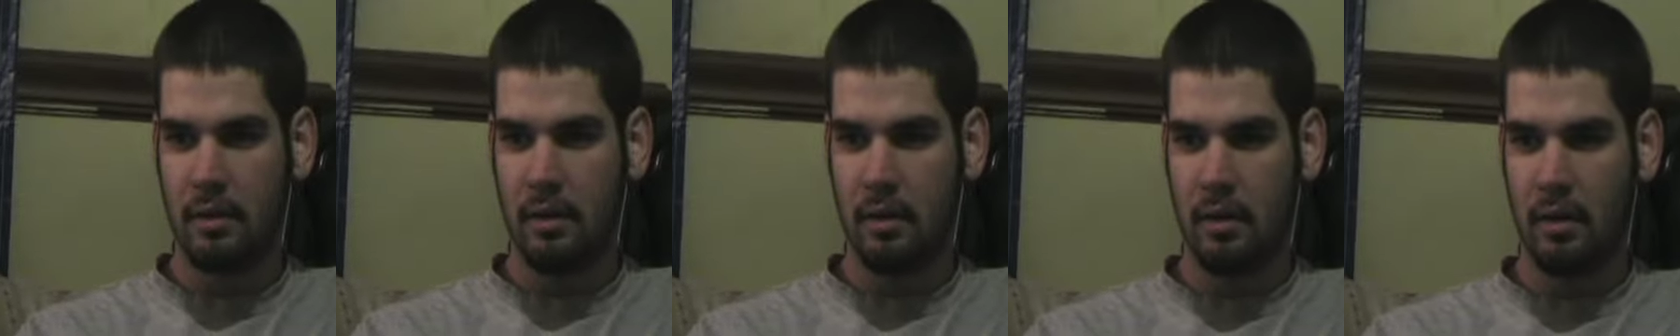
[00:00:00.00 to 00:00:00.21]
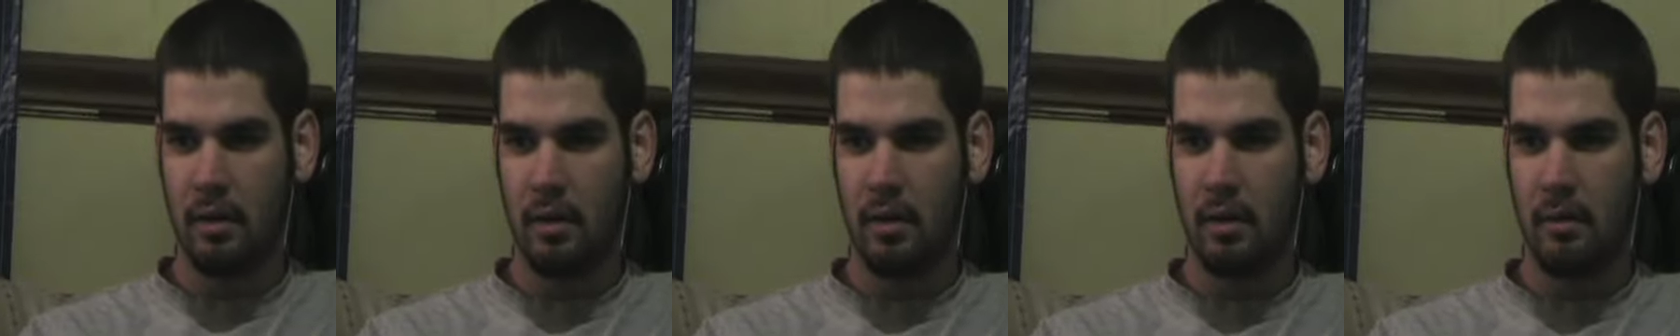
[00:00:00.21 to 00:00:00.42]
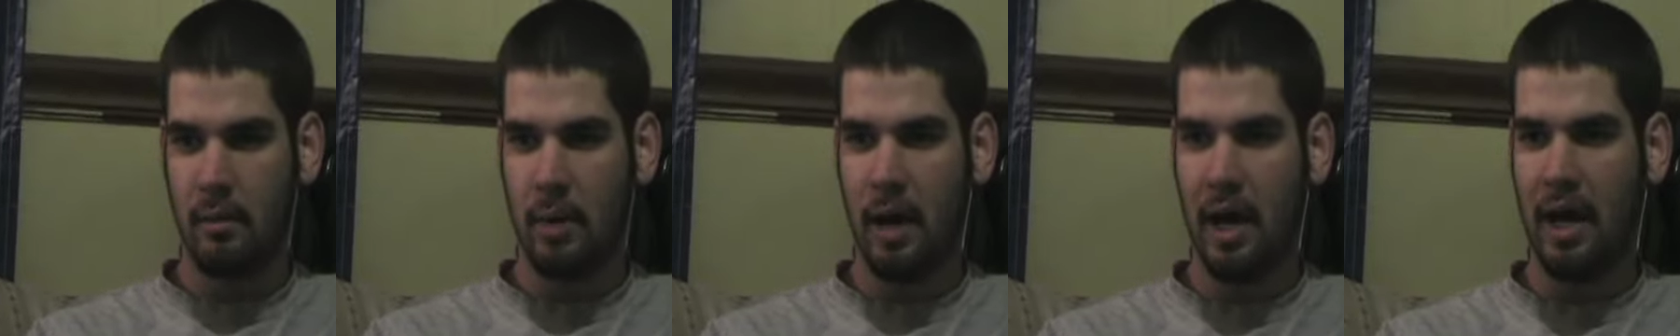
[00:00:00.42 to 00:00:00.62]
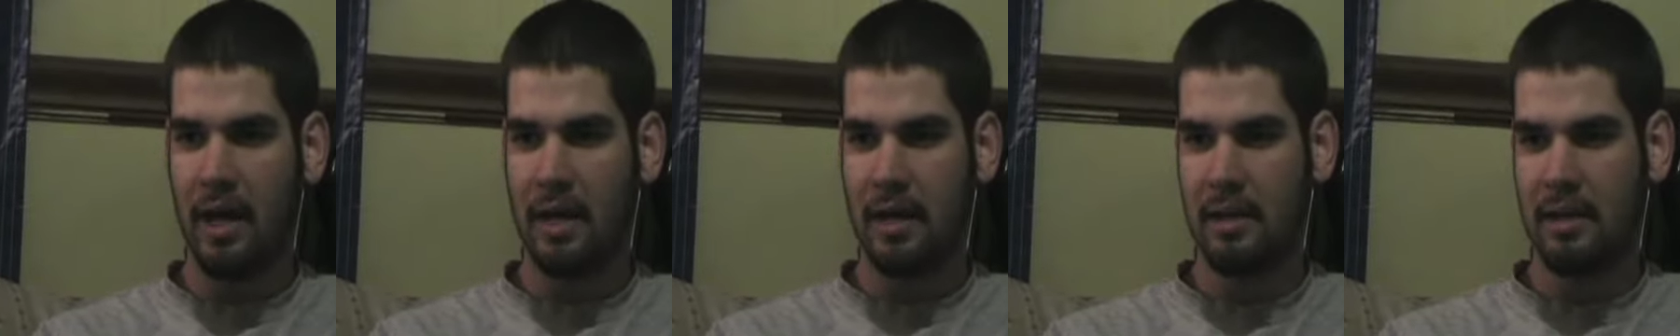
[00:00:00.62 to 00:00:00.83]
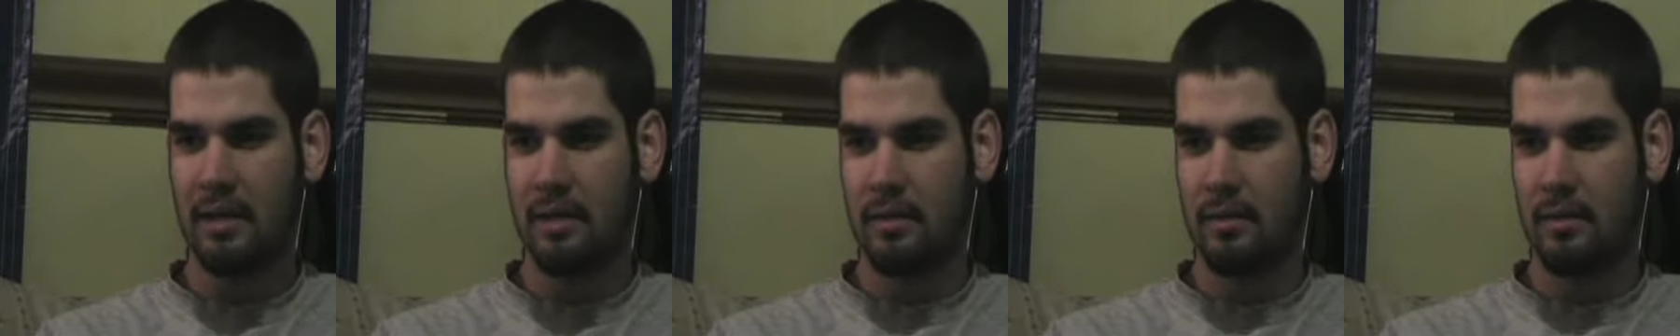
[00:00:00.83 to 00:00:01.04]
the
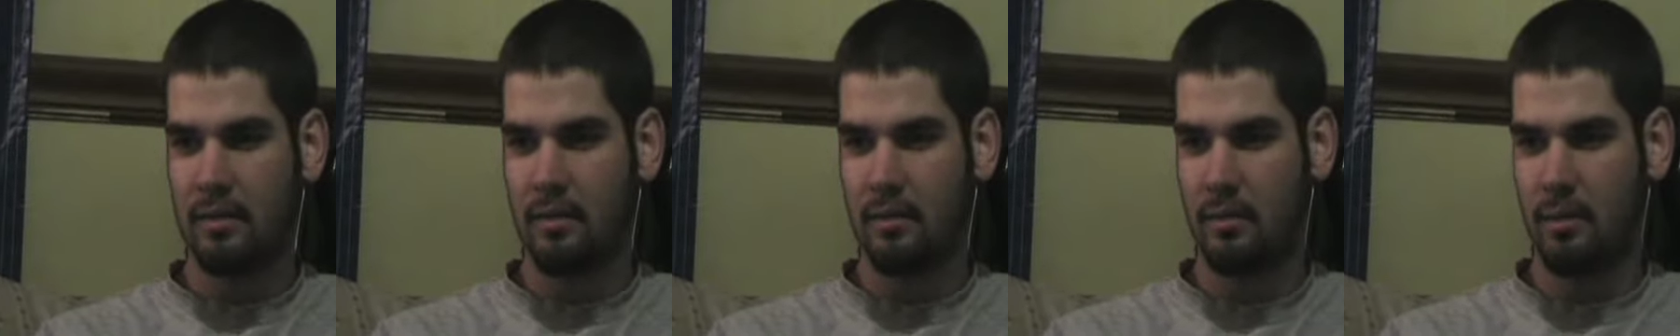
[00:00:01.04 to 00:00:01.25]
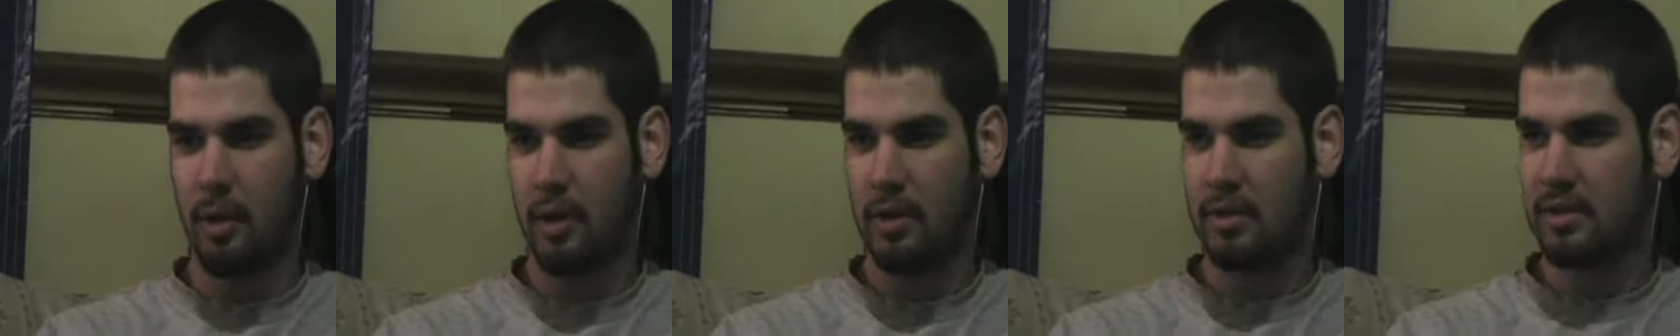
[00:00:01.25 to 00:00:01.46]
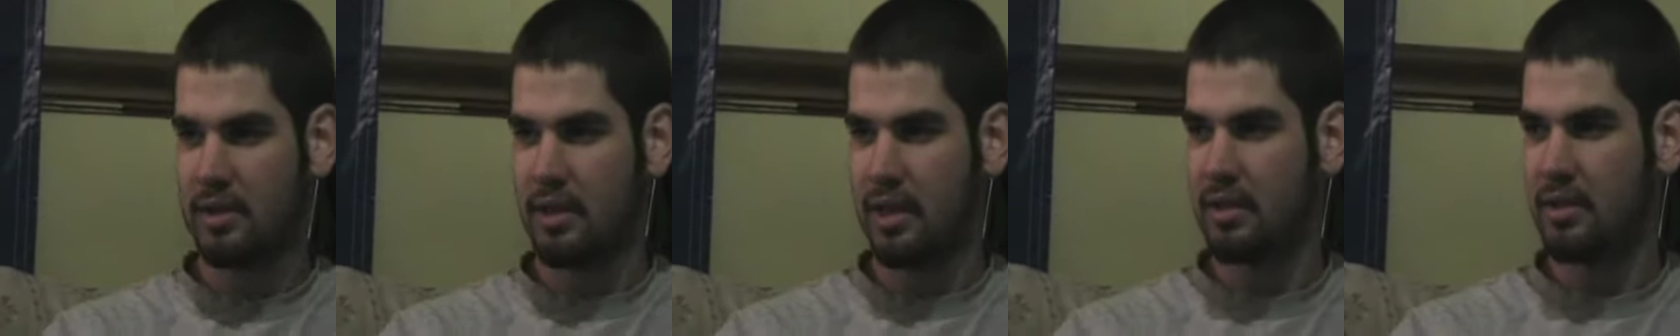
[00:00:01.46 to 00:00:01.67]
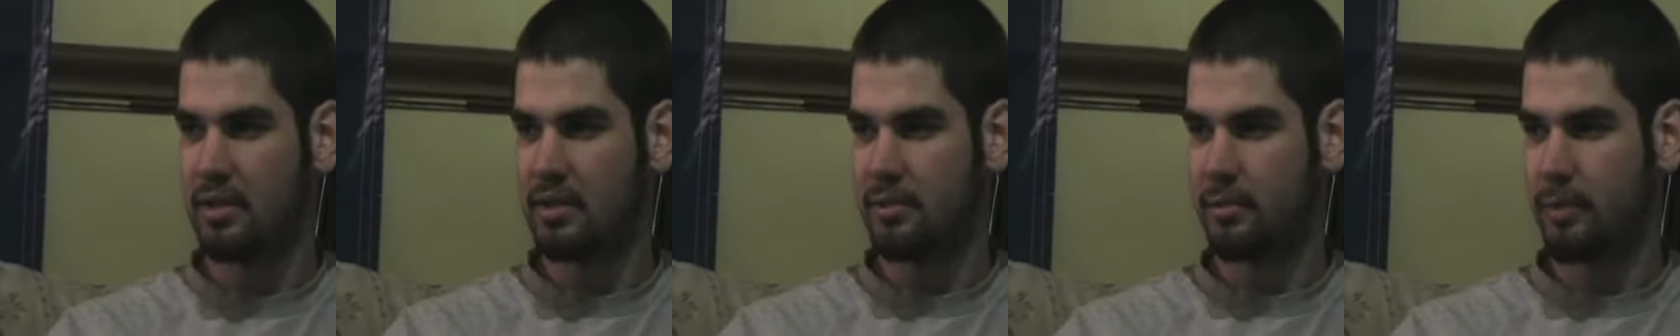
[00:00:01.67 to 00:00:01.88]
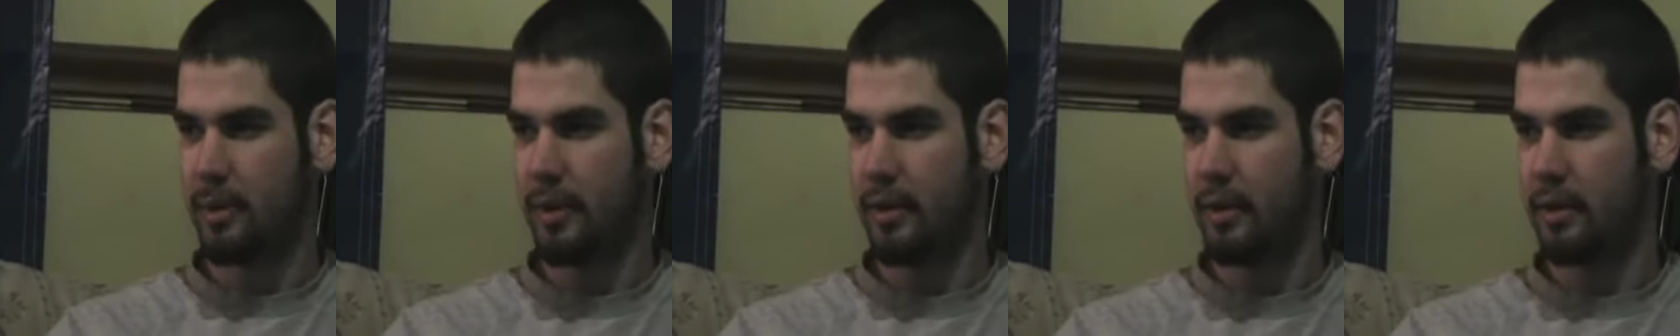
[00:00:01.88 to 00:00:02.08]
body, and the person and the
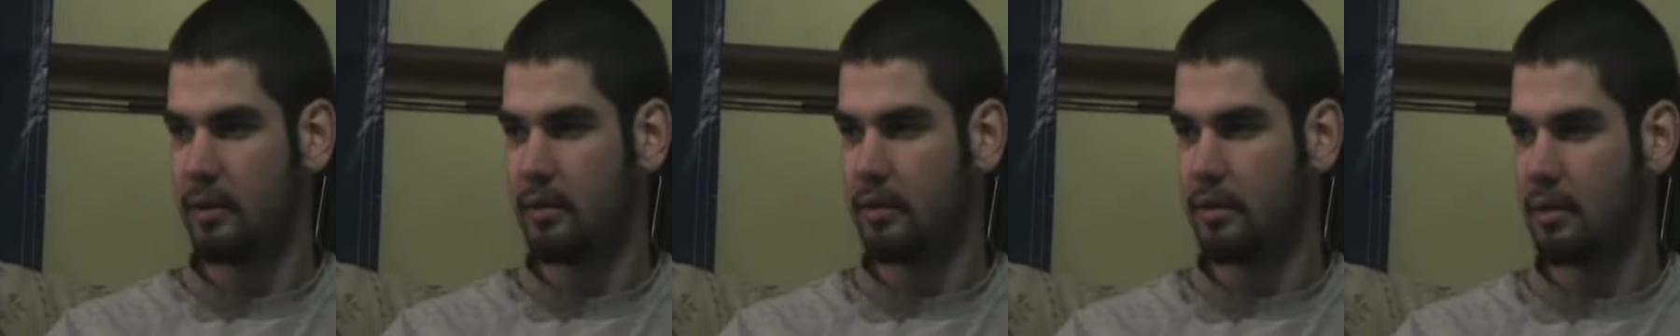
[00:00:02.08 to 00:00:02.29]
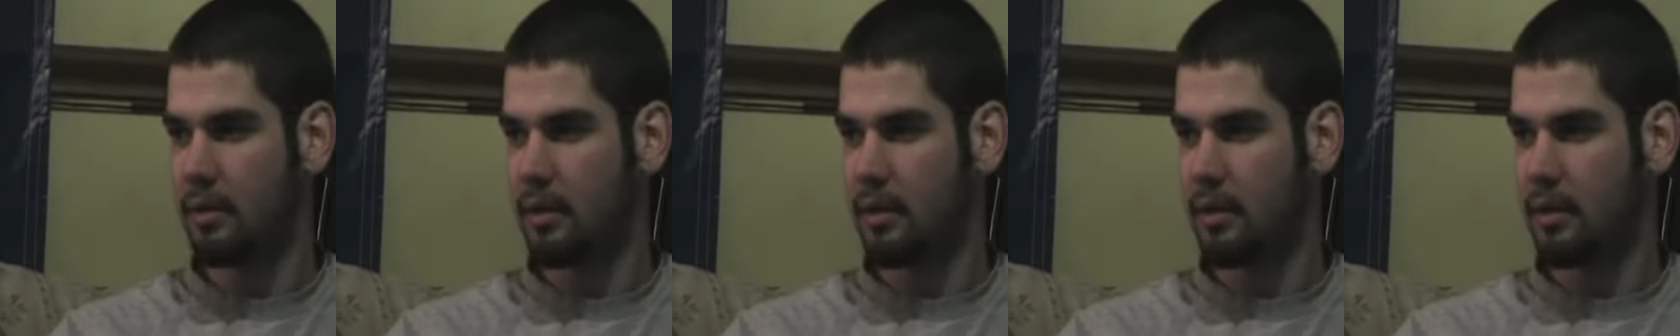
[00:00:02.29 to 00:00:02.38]
spirit.